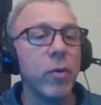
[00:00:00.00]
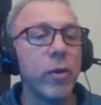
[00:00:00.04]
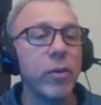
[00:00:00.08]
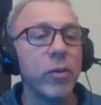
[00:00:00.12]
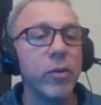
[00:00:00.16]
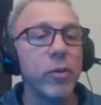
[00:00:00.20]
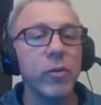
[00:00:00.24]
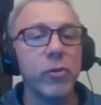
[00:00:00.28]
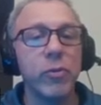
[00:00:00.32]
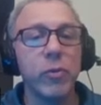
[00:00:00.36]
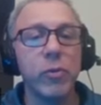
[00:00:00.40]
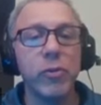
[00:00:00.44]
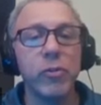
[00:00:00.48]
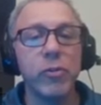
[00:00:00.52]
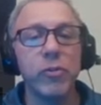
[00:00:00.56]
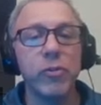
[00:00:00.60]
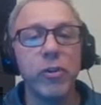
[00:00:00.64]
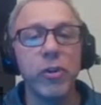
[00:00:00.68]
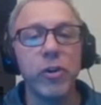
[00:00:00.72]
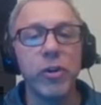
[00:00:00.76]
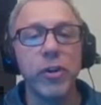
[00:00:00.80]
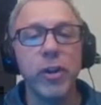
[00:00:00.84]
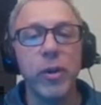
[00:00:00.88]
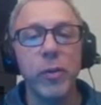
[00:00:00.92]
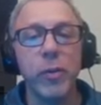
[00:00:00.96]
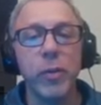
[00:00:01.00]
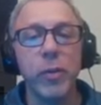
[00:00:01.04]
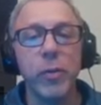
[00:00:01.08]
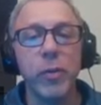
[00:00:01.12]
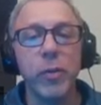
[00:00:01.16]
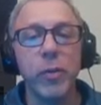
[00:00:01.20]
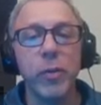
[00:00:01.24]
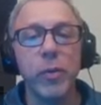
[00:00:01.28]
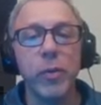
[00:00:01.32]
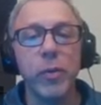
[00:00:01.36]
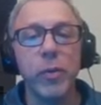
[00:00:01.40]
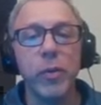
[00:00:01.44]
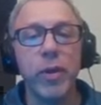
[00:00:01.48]
usual circuit that we
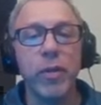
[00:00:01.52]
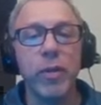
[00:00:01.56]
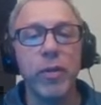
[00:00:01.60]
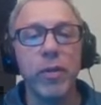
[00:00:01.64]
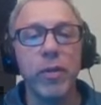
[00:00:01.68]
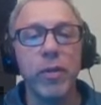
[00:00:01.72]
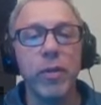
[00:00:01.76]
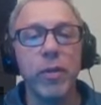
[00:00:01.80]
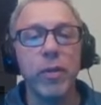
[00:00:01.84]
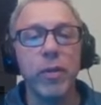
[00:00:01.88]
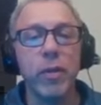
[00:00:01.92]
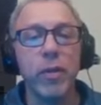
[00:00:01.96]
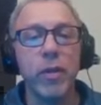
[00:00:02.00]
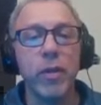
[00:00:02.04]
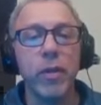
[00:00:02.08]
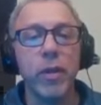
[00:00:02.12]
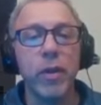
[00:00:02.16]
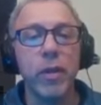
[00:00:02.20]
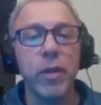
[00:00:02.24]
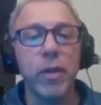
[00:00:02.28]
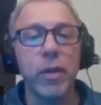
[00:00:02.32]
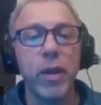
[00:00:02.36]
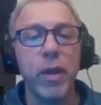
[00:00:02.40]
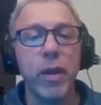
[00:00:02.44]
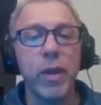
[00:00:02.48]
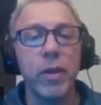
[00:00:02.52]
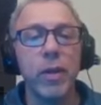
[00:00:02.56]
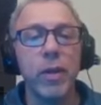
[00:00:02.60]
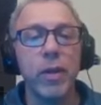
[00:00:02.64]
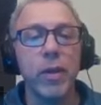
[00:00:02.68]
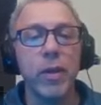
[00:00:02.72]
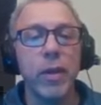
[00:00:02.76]
work with, okay?